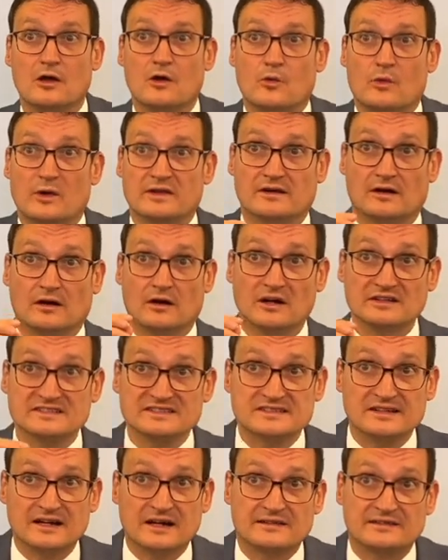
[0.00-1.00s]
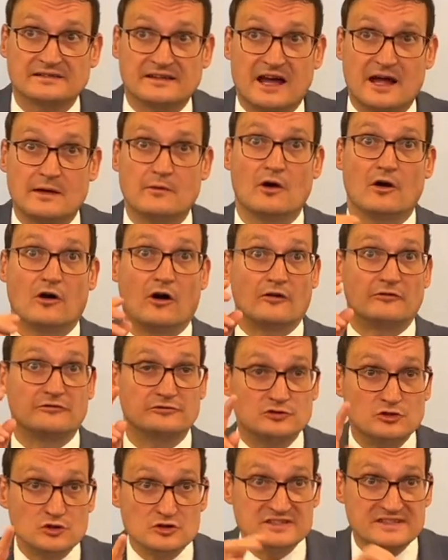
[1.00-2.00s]
with a hot start time of
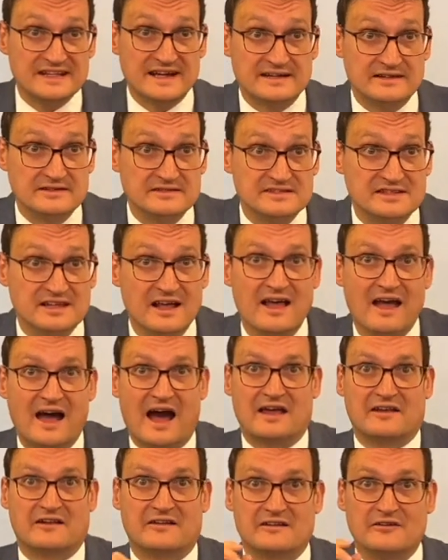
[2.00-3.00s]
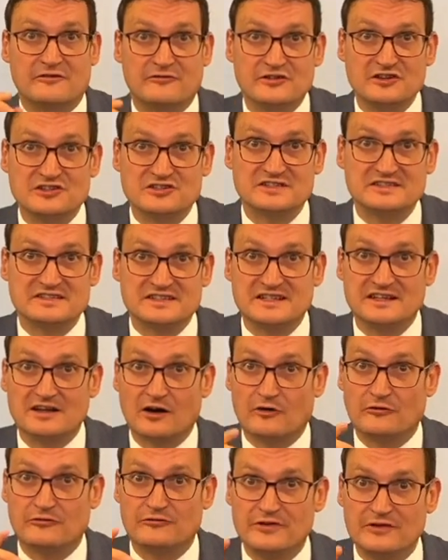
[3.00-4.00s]
2 seconds and an efficiency
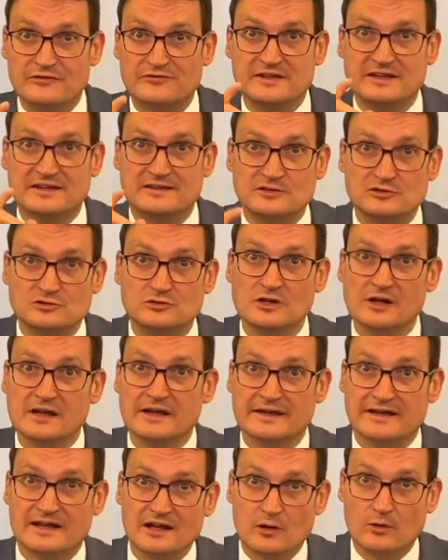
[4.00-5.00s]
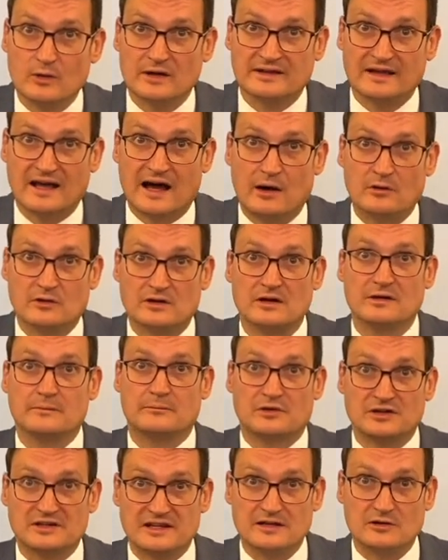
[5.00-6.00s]
of 52 kilowatt hour
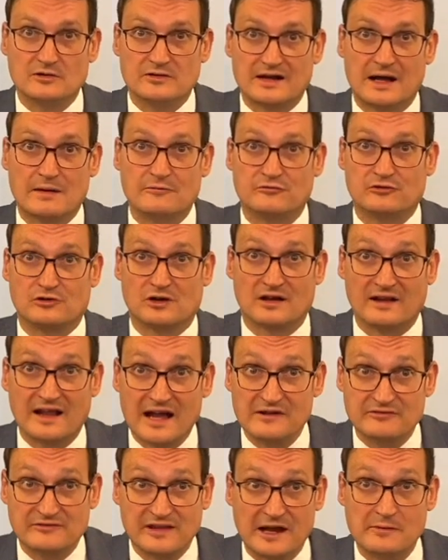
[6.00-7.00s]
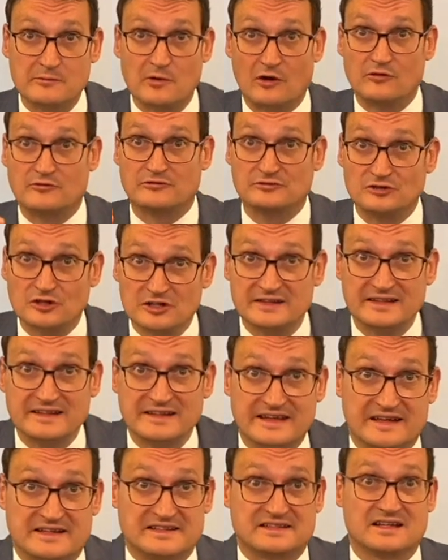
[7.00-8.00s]
per kilogram for a lifetime of 30
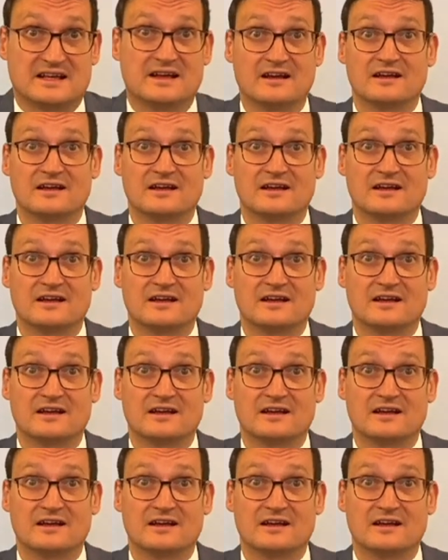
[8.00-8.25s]
years.